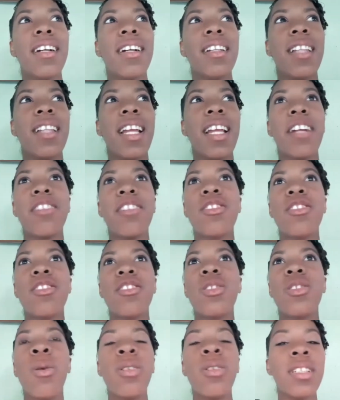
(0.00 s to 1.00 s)
a
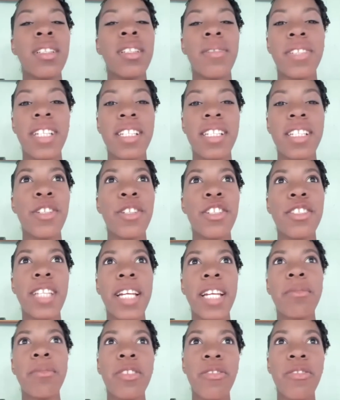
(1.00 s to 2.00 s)
total different experience,
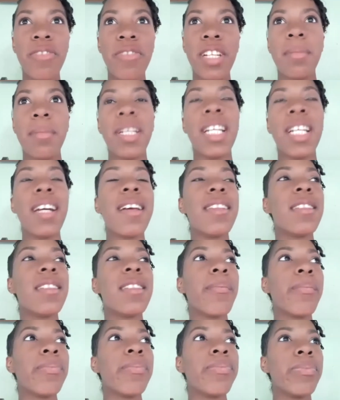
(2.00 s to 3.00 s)
like the feeling. Because,
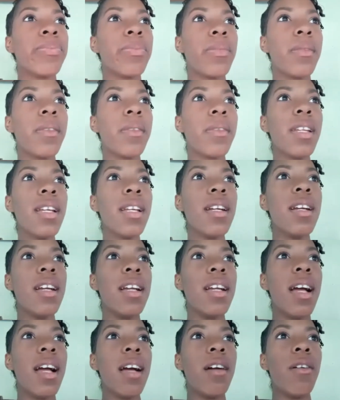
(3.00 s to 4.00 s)

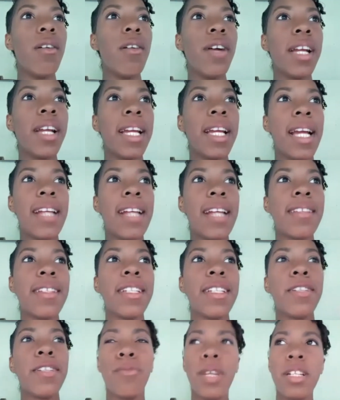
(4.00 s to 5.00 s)
okay, I said
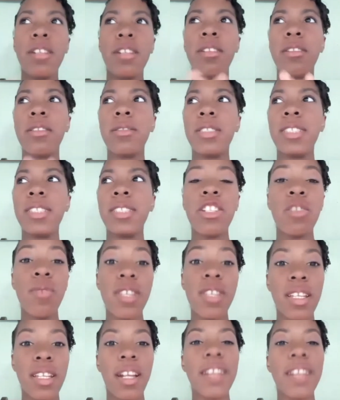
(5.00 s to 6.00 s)
it, when the session
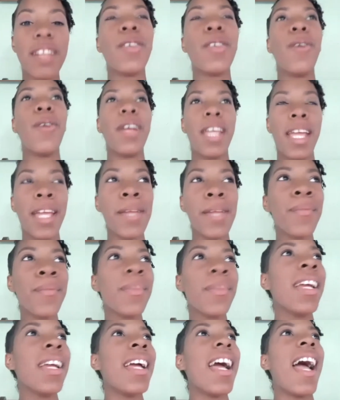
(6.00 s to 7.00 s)
was done, I said, okay.
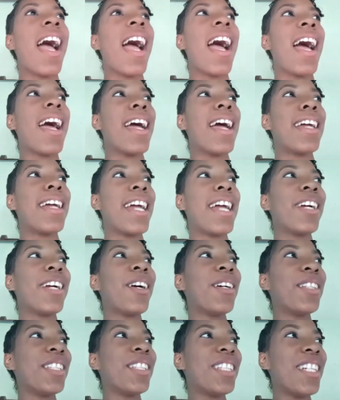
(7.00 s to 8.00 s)
And I
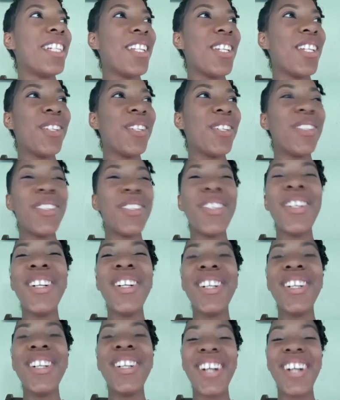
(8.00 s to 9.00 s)
continue
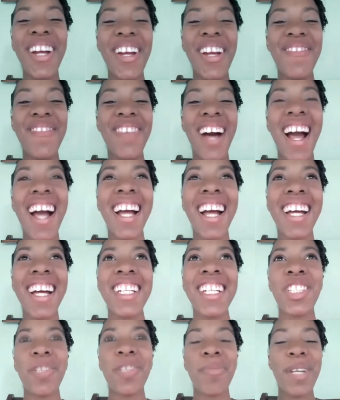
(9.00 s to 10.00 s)
going back
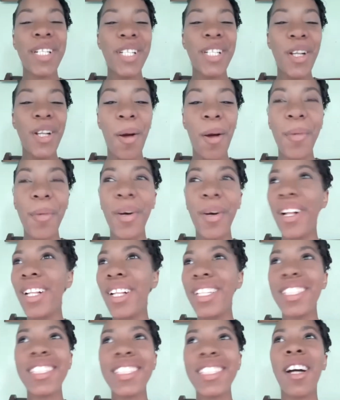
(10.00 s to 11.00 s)
to my
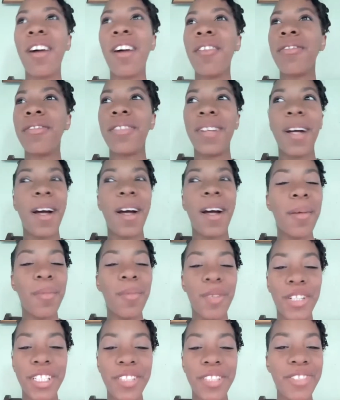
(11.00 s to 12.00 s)
normal stuff,
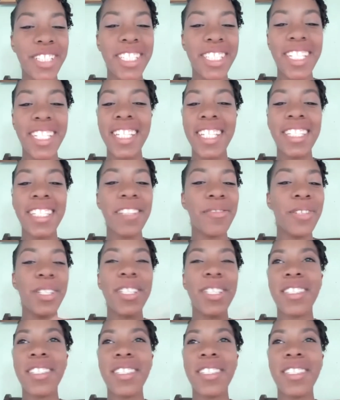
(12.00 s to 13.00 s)
morning routine,
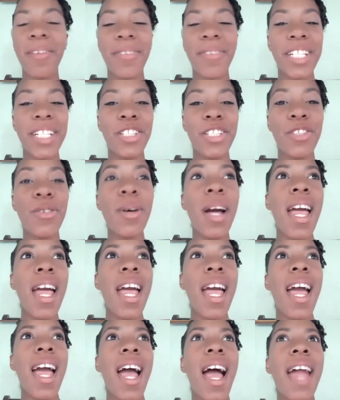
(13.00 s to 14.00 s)
different stuff I do.
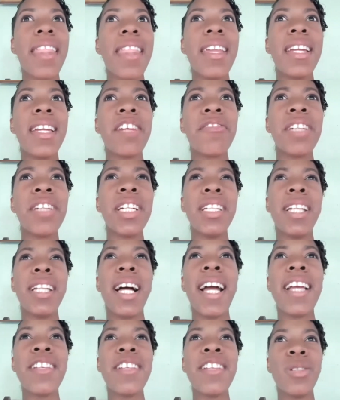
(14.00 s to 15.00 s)
And then I
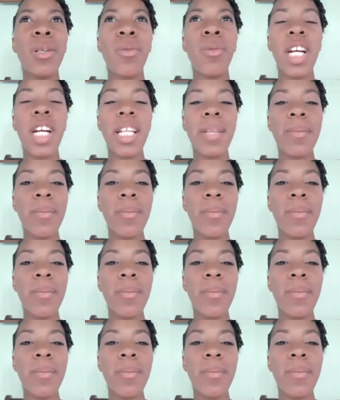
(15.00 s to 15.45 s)
realized, you know what,